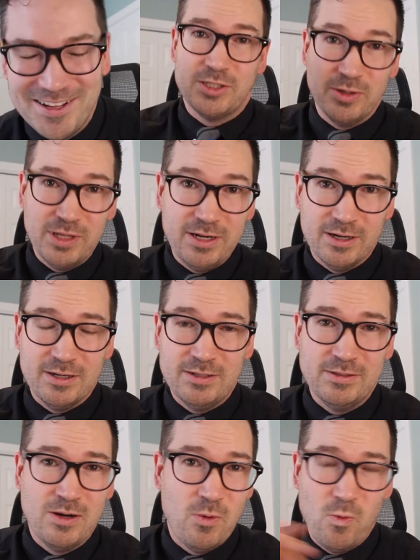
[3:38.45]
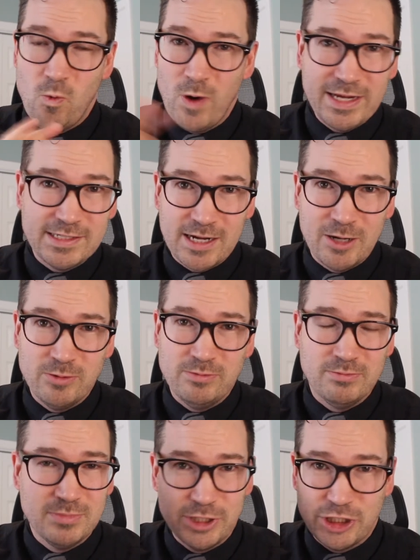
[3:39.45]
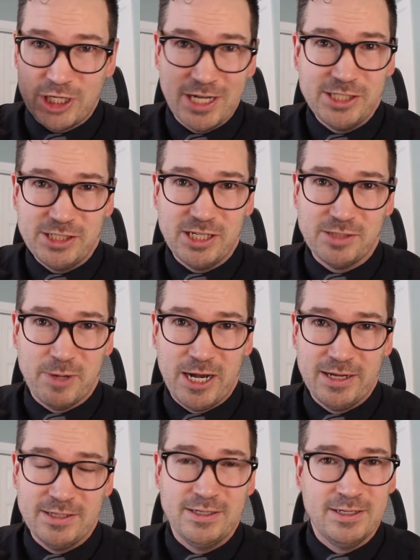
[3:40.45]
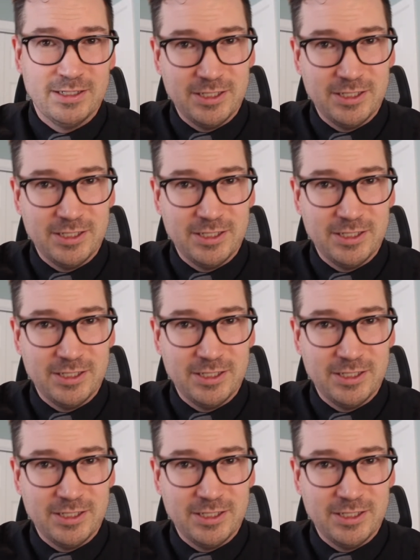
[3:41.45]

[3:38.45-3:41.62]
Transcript: So Lear wigs out, changes his mind,